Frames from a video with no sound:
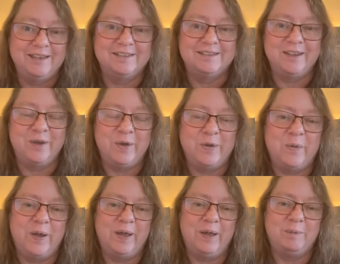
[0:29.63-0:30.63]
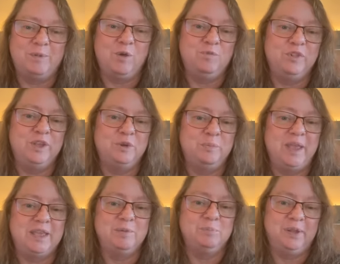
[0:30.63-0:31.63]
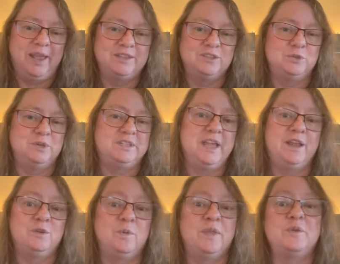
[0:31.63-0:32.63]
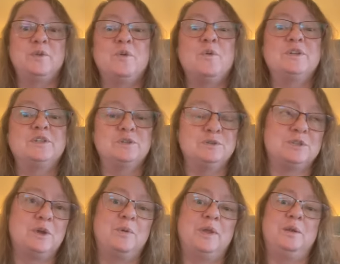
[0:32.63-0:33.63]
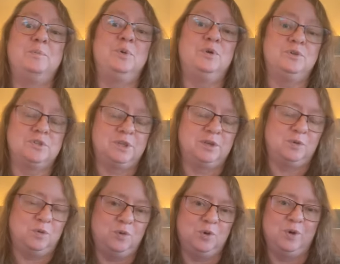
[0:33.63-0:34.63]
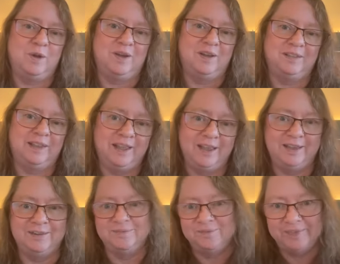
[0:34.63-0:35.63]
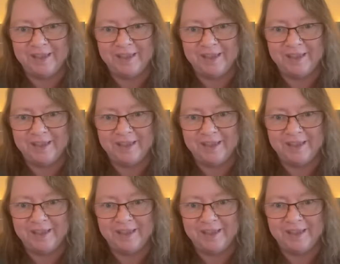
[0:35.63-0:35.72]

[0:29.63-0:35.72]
So um, hopefully you're making plans to attend, whether you're going to do so in person or online.